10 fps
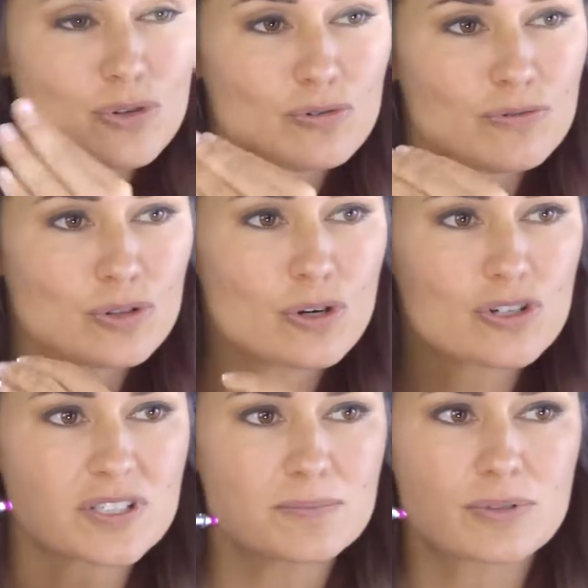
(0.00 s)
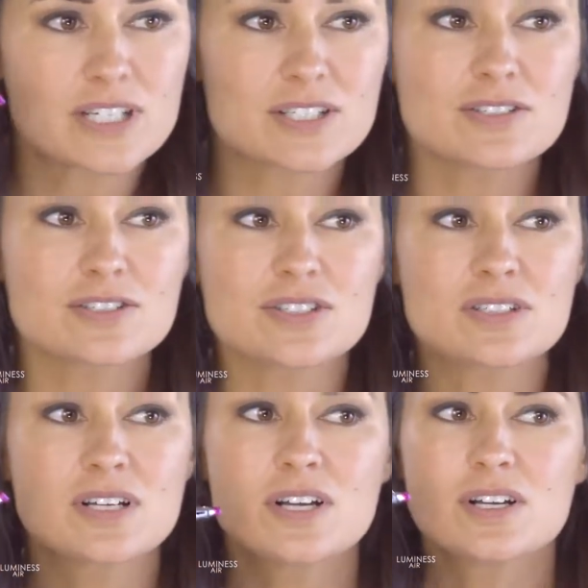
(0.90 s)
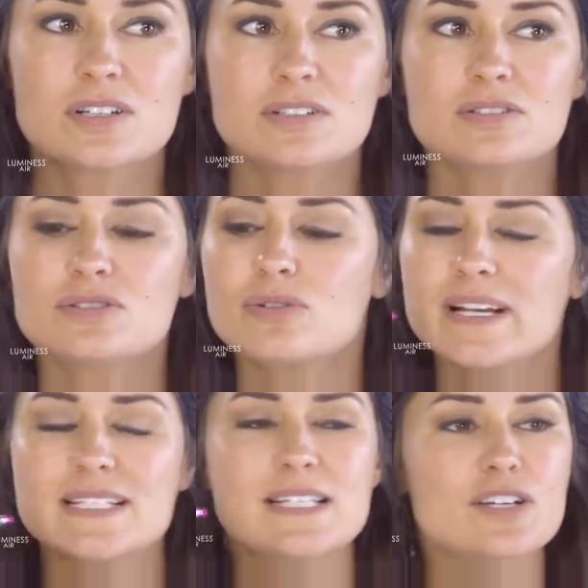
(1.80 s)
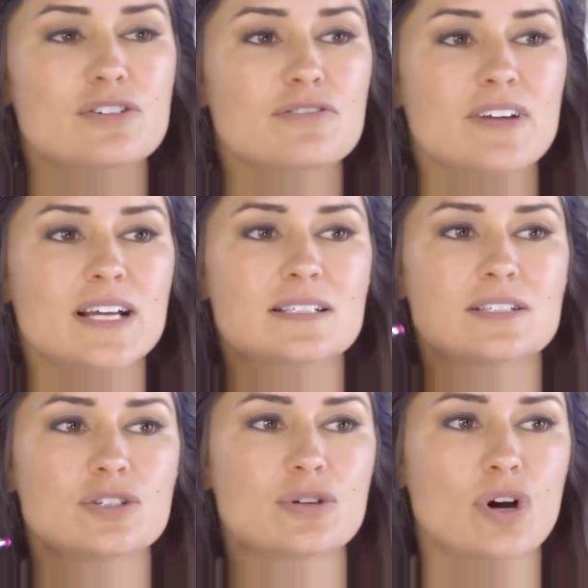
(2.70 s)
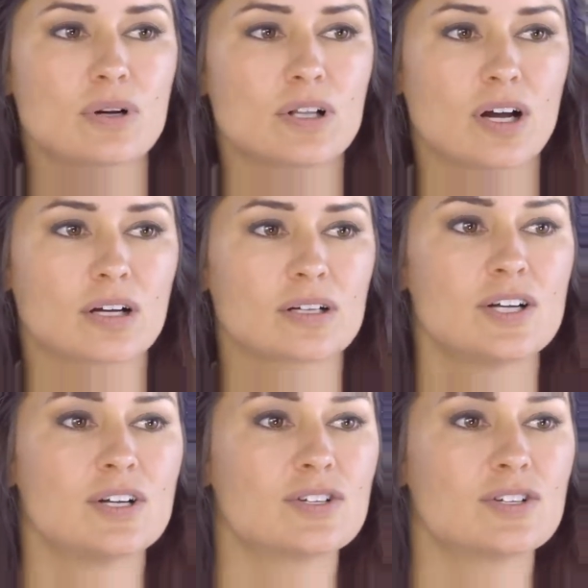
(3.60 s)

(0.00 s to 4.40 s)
beautiful, gorgeous bristles just gracing your face as you go along.